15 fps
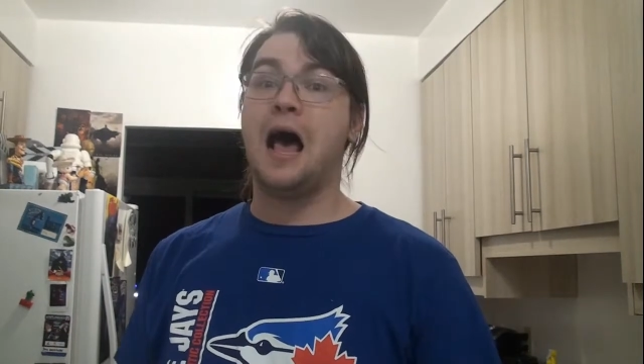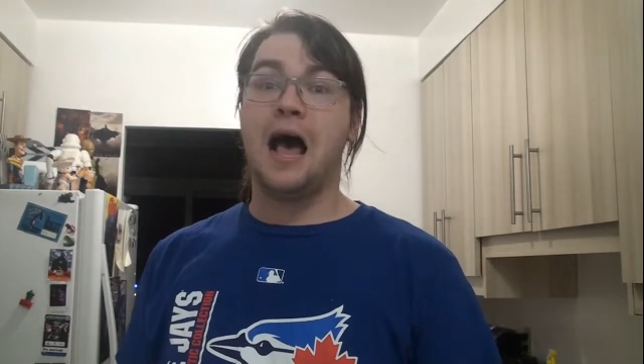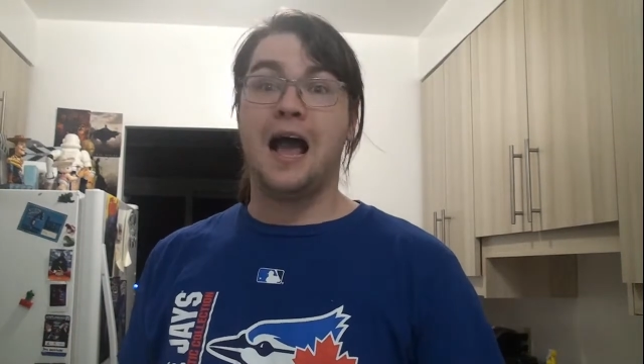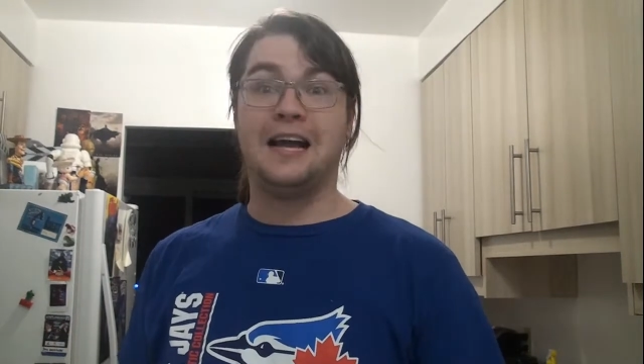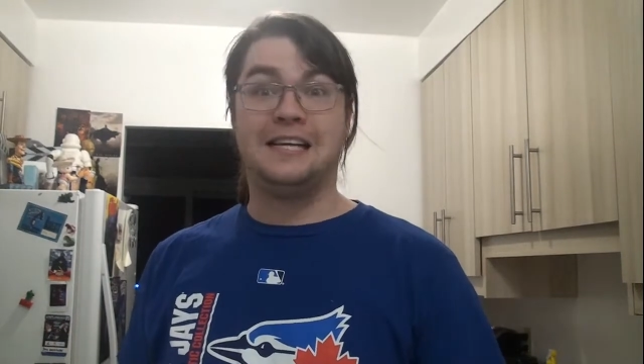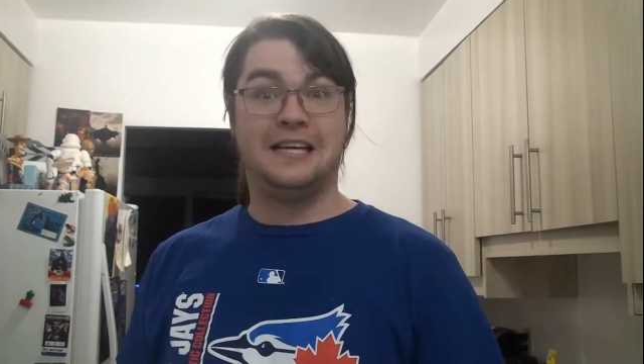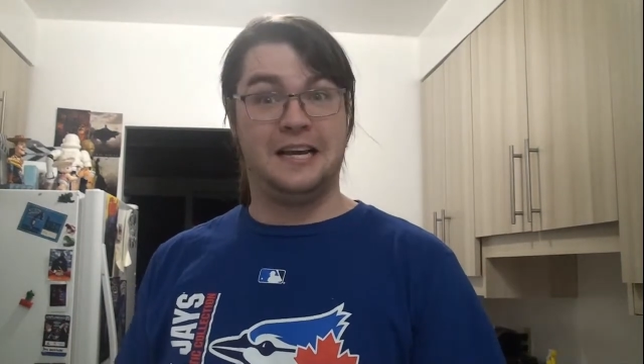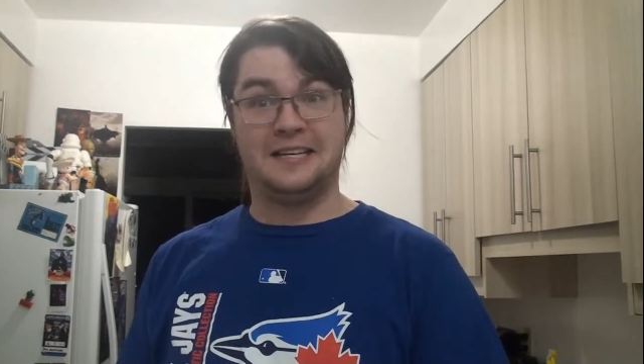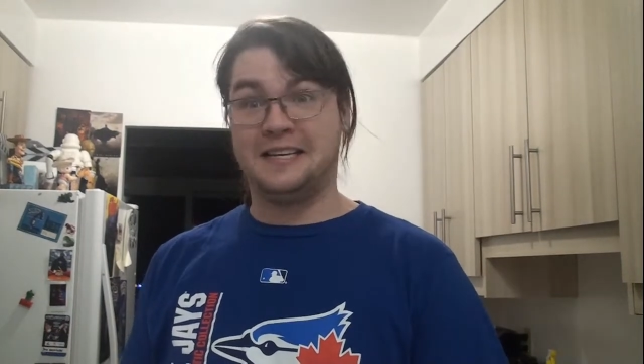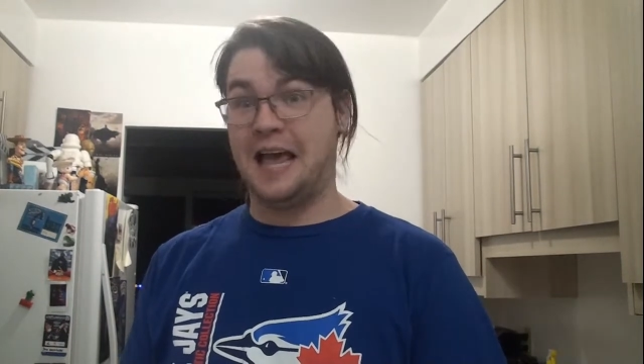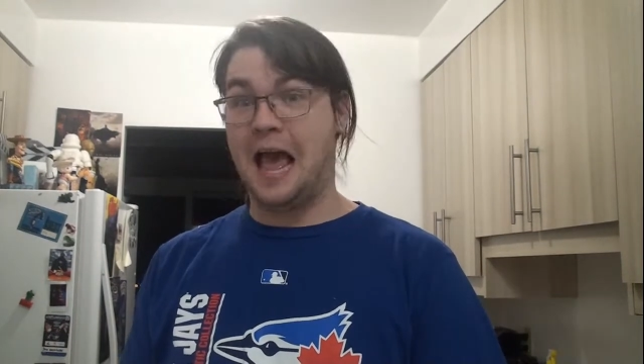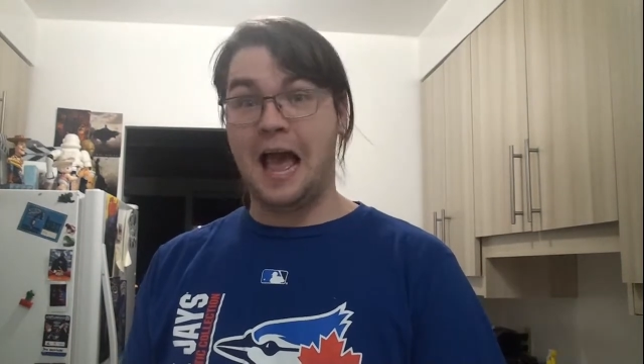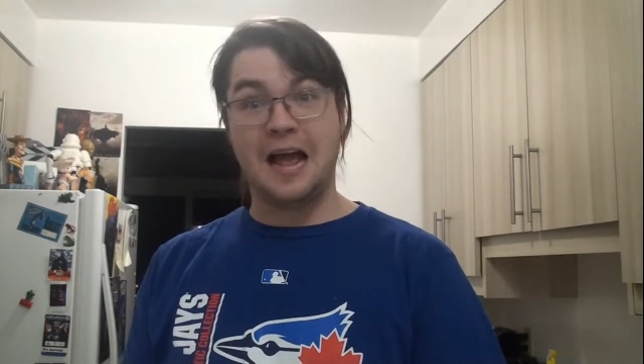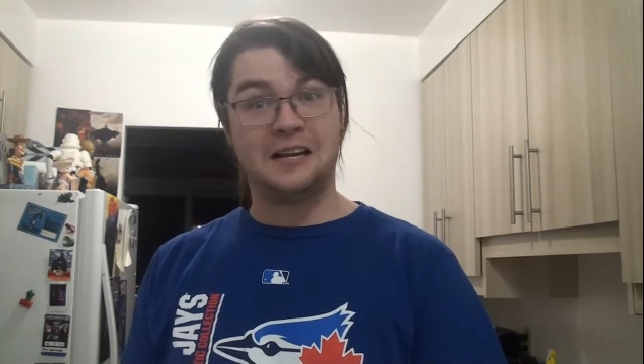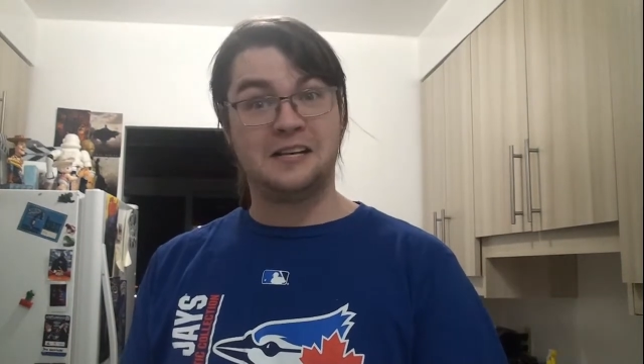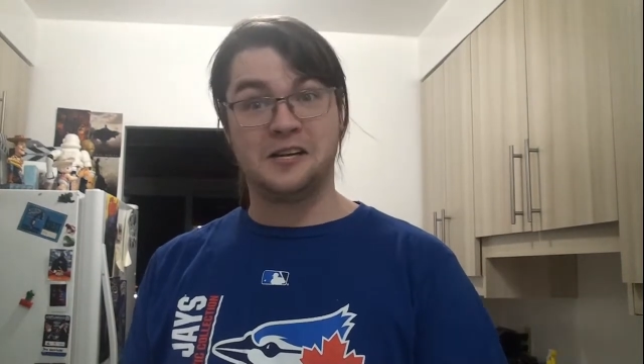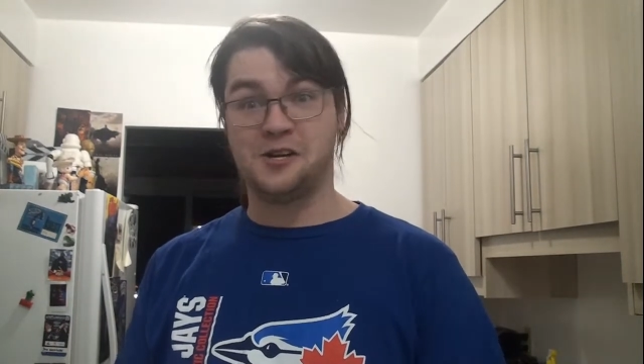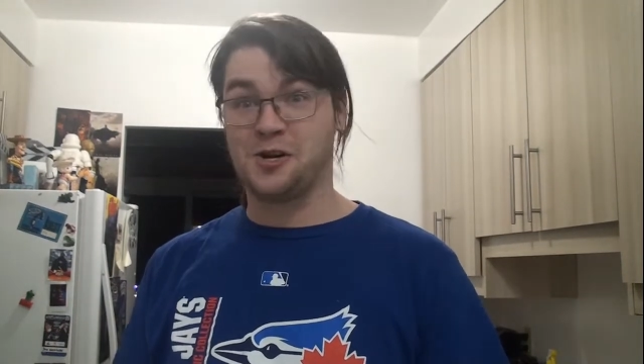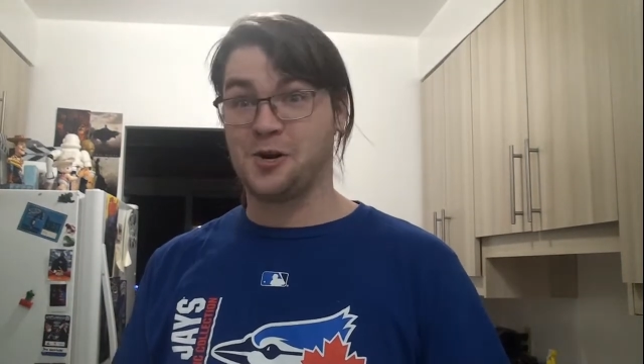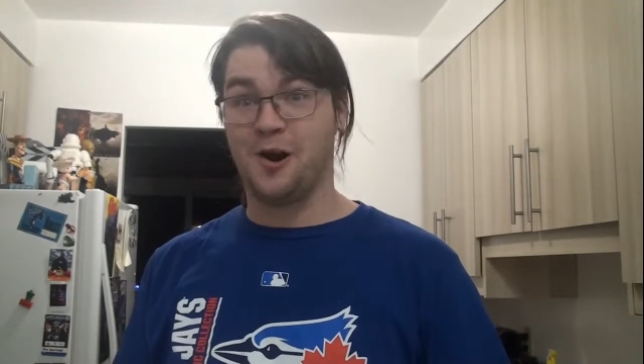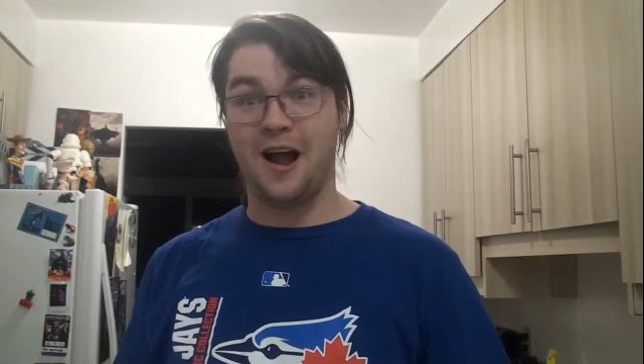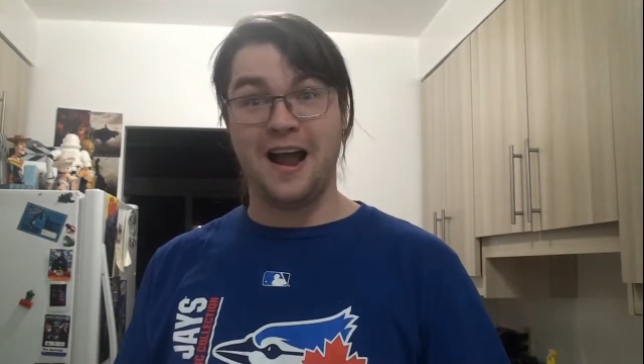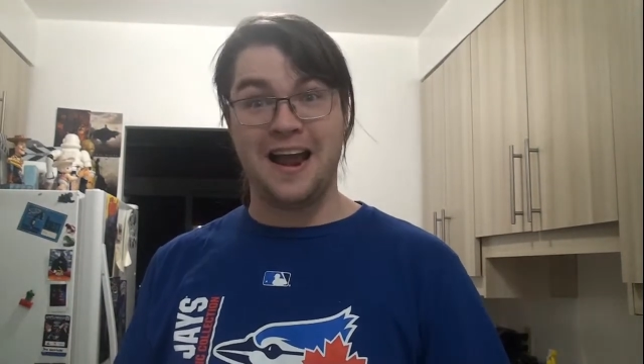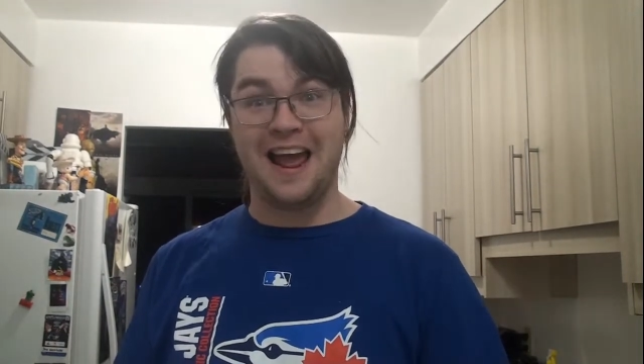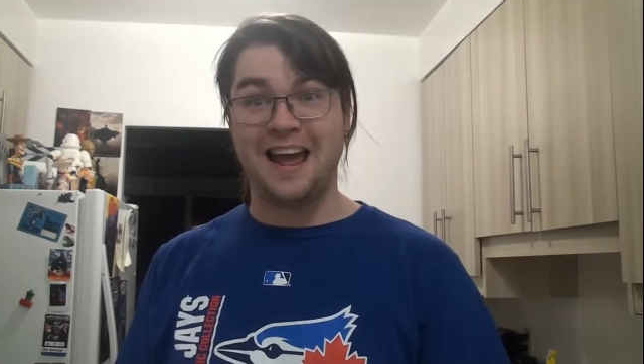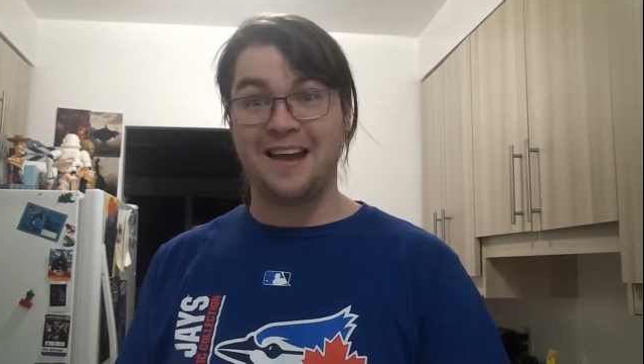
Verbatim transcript: I just had to try